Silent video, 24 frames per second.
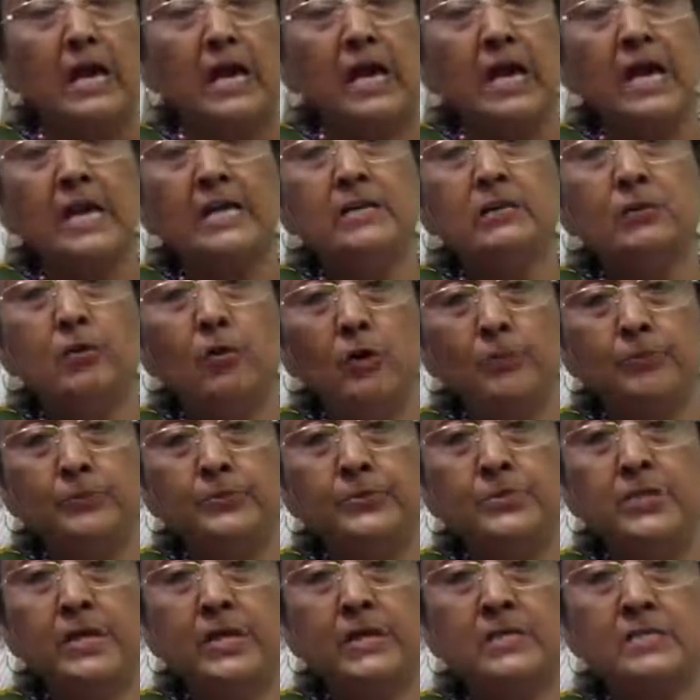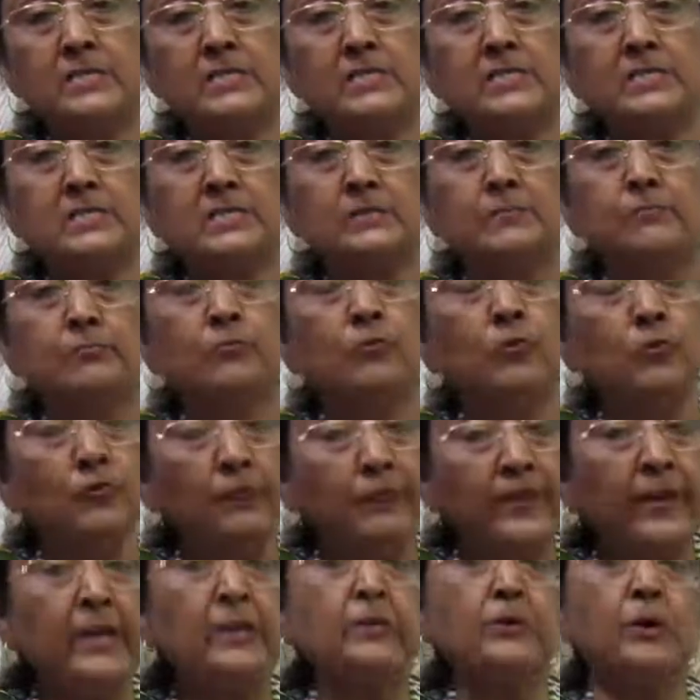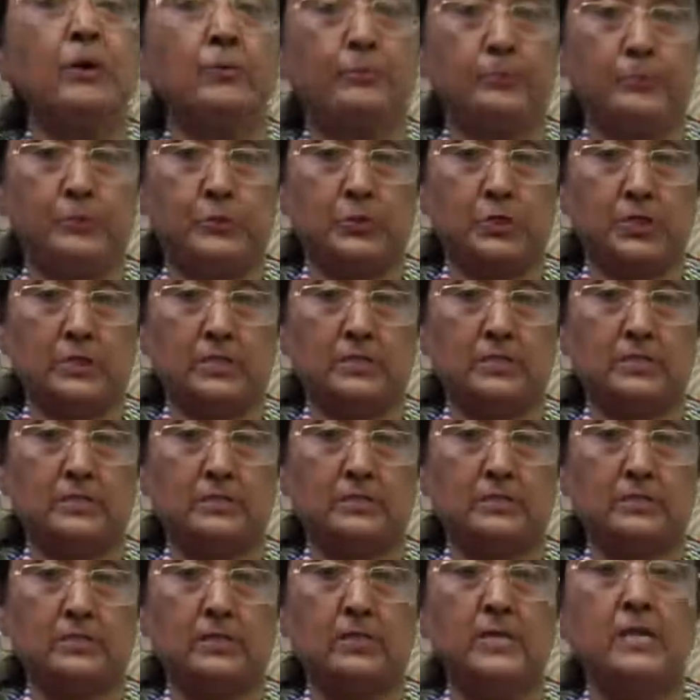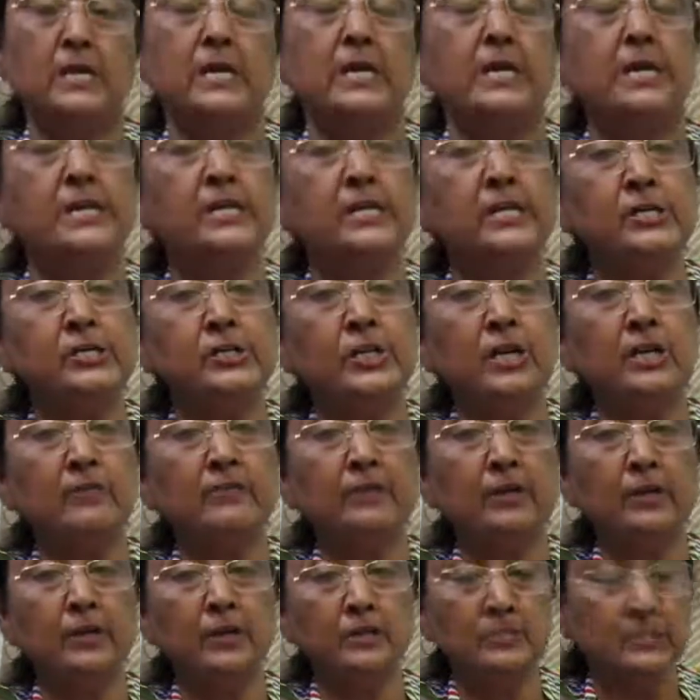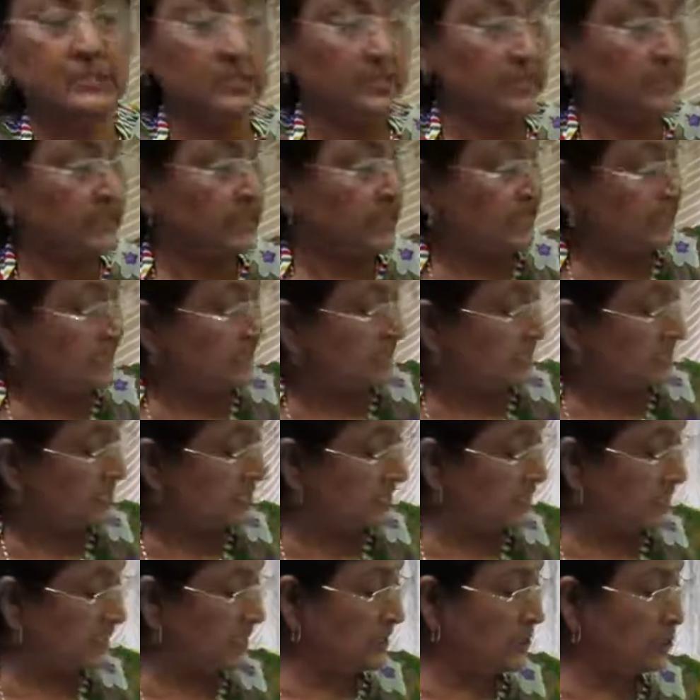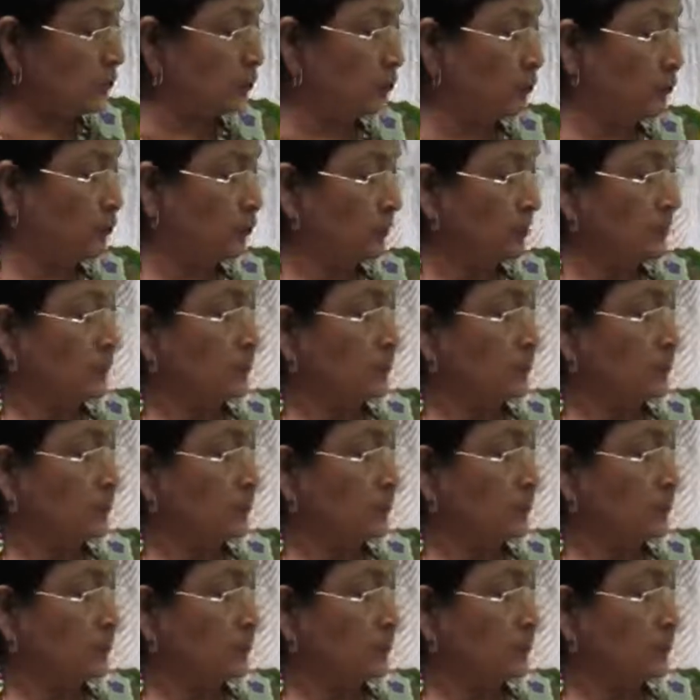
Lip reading: an object's moving object's initial velocity is u.